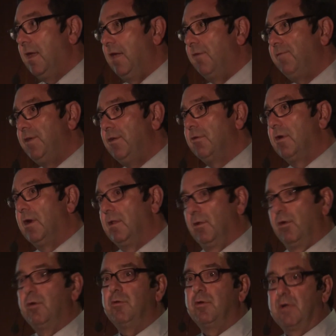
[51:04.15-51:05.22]
If you're a
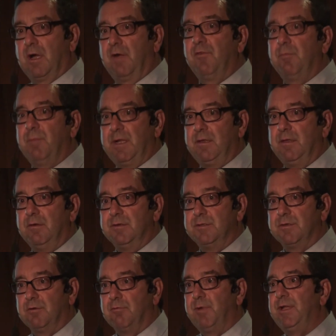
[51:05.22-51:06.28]
local government
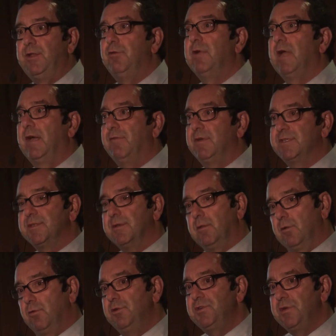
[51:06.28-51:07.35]
user, we do have a
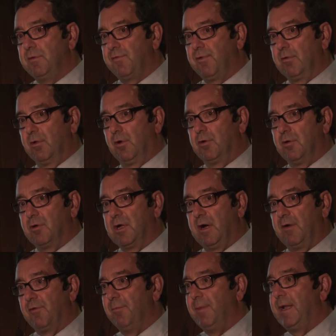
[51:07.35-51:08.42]
solution for local
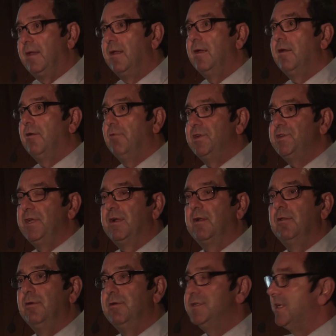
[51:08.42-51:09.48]
government, which
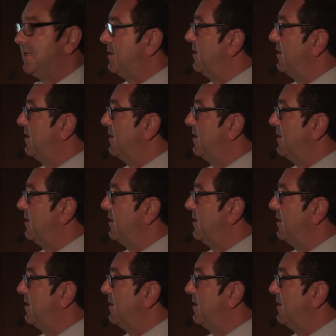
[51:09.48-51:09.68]
includes a